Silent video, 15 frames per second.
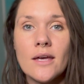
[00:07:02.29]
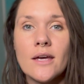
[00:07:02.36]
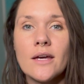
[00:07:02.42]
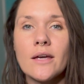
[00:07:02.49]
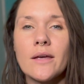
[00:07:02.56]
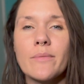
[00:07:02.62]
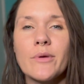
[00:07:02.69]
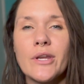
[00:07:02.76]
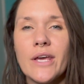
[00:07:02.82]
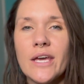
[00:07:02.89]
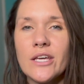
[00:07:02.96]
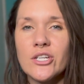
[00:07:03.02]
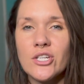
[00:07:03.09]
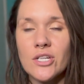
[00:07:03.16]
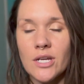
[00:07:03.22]

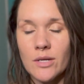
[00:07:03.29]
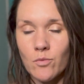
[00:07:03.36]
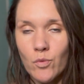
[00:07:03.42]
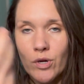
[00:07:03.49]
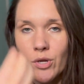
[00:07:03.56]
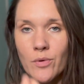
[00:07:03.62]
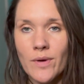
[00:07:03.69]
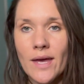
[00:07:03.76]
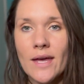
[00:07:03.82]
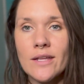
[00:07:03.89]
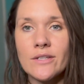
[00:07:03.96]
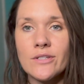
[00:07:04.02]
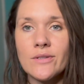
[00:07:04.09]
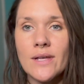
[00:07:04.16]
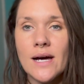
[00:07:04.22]
Communication when you get
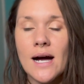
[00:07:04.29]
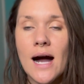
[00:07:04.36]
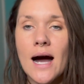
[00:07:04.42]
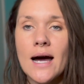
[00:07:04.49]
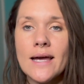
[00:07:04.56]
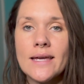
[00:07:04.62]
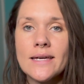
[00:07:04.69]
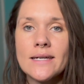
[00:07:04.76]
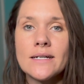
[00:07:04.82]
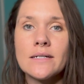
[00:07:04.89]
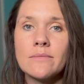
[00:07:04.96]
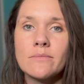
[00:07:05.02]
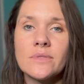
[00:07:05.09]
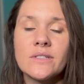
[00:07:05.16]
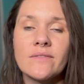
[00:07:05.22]
into that I
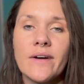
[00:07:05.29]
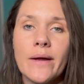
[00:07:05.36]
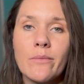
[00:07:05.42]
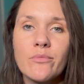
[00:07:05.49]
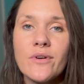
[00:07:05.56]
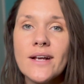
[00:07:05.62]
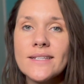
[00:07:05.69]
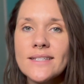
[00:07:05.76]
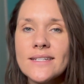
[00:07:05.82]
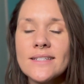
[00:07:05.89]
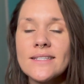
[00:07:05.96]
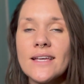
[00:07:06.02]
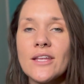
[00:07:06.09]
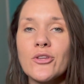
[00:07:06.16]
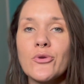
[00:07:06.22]
am divine
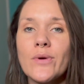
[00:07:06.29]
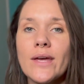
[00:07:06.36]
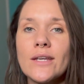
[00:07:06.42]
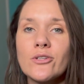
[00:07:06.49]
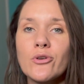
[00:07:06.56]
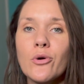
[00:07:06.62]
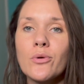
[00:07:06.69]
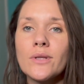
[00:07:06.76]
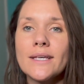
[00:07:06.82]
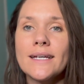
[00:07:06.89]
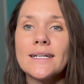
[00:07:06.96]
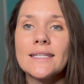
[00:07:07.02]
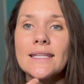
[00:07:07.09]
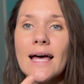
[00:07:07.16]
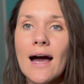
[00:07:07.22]
presence, and you can totally
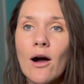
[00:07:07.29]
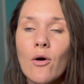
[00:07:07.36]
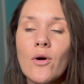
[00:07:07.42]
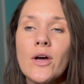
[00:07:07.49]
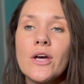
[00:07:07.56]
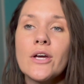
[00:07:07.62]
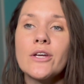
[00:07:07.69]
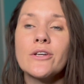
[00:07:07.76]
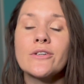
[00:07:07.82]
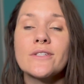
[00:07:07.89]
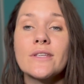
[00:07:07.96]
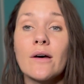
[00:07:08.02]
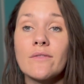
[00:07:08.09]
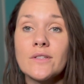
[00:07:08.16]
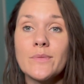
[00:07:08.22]
allow
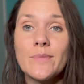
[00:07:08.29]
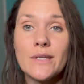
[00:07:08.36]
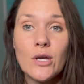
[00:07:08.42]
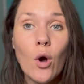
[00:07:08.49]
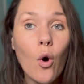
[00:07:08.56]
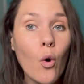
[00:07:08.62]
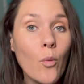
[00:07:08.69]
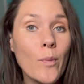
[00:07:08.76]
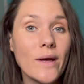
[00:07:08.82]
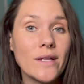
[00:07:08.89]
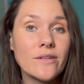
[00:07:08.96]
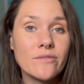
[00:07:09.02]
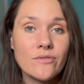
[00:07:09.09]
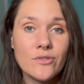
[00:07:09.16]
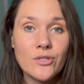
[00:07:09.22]
yourself to be
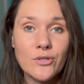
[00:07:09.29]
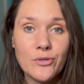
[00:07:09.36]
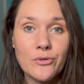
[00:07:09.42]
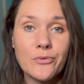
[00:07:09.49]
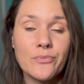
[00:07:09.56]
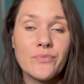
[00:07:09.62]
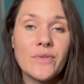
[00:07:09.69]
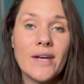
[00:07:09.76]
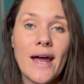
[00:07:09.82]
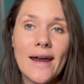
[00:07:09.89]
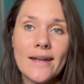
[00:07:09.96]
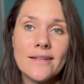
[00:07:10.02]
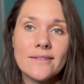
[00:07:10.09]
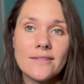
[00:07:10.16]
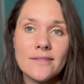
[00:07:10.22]
open to the
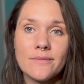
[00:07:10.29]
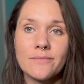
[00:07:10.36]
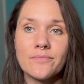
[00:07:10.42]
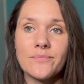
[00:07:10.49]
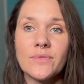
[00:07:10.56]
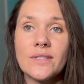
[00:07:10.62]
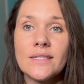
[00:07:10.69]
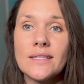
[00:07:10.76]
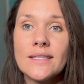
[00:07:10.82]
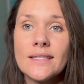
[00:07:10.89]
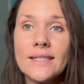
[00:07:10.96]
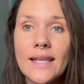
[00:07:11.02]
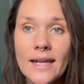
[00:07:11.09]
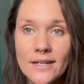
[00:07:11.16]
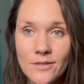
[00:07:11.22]
guidance
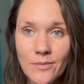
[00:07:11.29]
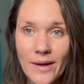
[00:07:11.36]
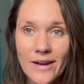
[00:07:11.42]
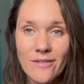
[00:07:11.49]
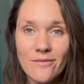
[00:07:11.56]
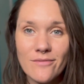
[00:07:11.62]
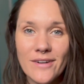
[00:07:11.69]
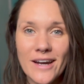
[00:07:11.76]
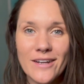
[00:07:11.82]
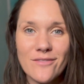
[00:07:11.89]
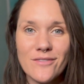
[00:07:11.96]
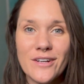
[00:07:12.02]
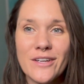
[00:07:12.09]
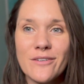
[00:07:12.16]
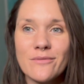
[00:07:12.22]
that is ready
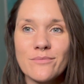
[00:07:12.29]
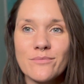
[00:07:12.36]
for you.